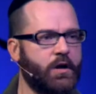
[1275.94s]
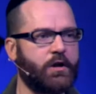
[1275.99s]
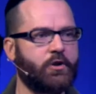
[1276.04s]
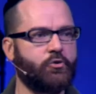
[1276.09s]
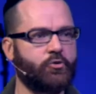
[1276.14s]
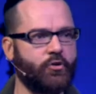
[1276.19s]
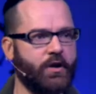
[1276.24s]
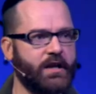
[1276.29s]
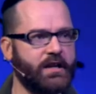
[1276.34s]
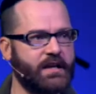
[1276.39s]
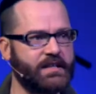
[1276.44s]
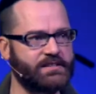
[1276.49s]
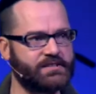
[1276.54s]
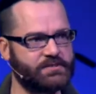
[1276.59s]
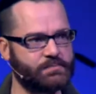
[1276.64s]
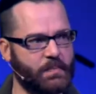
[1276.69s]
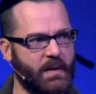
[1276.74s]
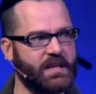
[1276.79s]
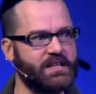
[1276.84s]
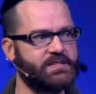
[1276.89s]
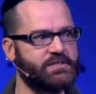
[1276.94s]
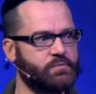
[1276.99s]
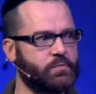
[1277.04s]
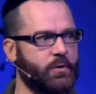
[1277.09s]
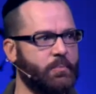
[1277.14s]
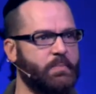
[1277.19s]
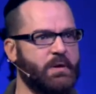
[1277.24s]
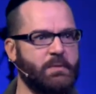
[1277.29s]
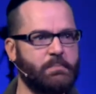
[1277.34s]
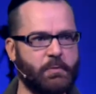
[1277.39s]
to create a space where
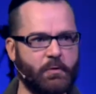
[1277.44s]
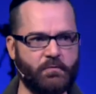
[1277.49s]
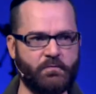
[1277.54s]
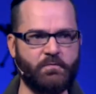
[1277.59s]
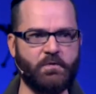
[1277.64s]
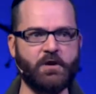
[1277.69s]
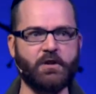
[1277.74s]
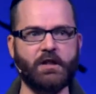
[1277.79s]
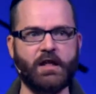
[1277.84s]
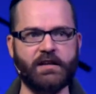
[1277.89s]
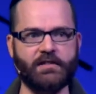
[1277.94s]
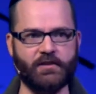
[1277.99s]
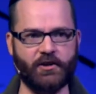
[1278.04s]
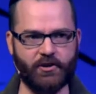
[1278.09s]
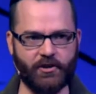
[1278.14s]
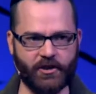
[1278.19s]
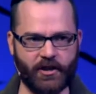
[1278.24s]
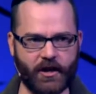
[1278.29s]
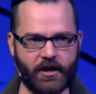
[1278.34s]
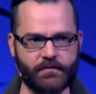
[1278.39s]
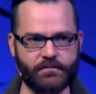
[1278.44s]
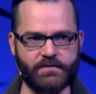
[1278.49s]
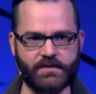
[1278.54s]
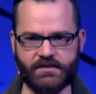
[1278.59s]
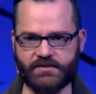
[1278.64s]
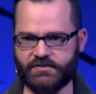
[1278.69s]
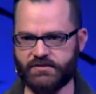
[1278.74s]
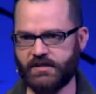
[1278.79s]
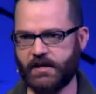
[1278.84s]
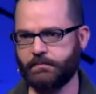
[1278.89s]
people feel like they're loved,
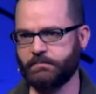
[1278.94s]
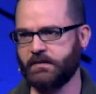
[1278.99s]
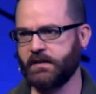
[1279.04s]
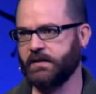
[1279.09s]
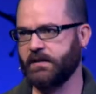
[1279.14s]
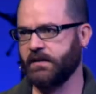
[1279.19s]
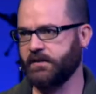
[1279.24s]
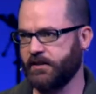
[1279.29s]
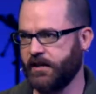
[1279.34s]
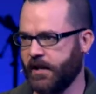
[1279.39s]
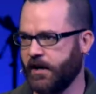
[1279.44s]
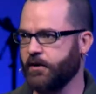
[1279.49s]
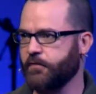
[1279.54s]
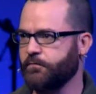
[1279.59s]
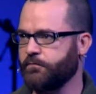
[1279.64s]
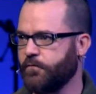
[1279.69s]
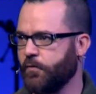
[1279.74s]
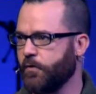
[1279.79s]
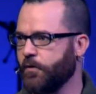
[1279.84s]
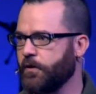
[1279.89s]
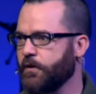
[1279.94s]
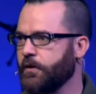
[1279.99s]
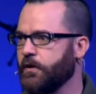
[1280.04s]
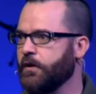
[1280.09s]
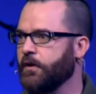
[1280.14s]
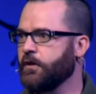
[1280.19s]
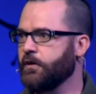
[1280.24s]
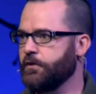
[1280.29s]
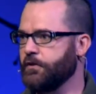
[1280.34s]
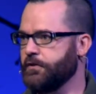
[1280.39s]
accepted, and cared for,
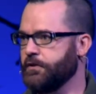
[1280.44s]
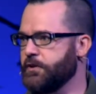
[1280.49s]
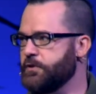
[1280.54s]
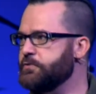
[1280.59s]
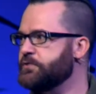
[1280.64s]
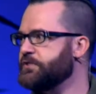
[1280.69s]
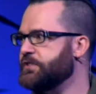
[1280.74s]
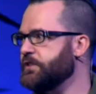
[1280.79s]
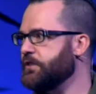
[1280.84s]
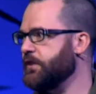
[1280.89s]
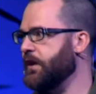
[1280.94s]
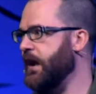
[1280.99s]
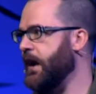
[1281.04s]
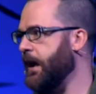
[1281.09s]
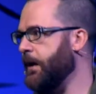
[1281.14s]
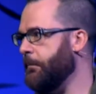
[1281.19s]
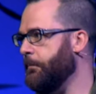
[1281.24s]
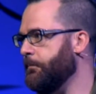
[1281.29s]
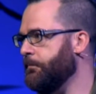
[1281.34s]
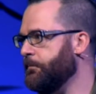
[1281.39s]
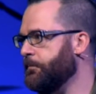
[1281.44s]
use their name.